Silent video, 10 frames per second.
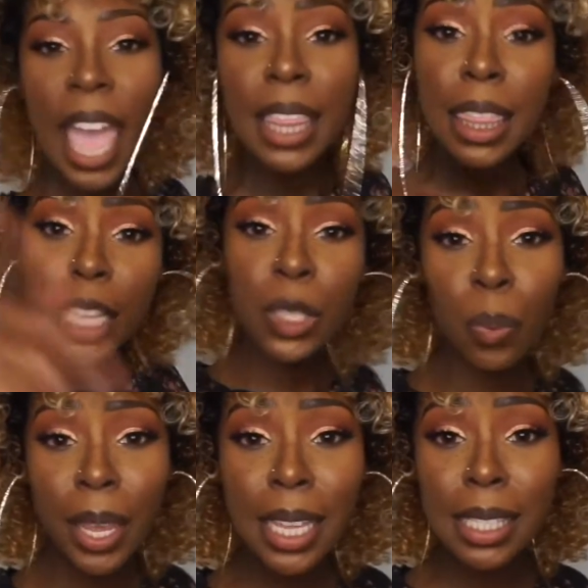and this
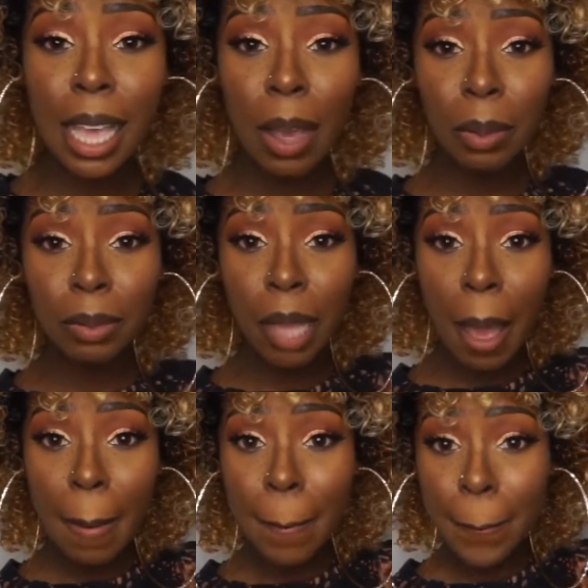wig is called
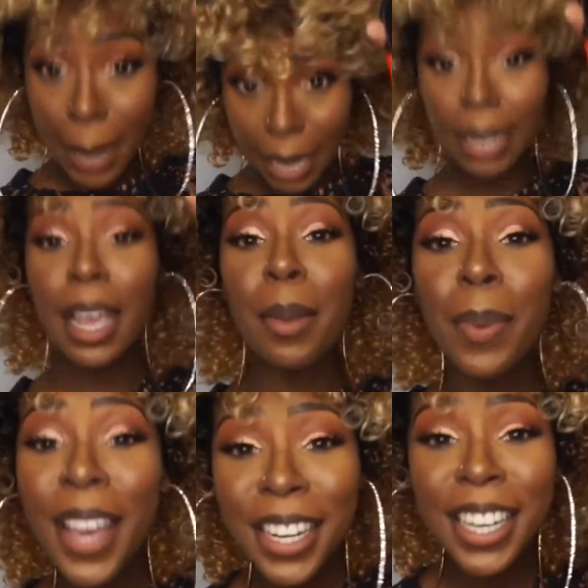Buttercup
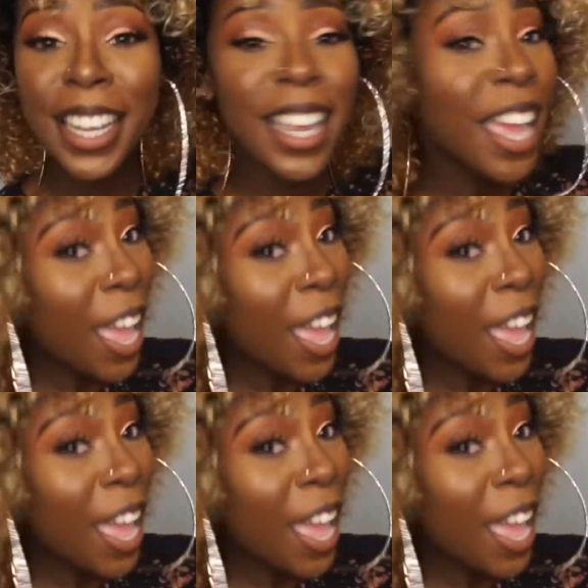Honey.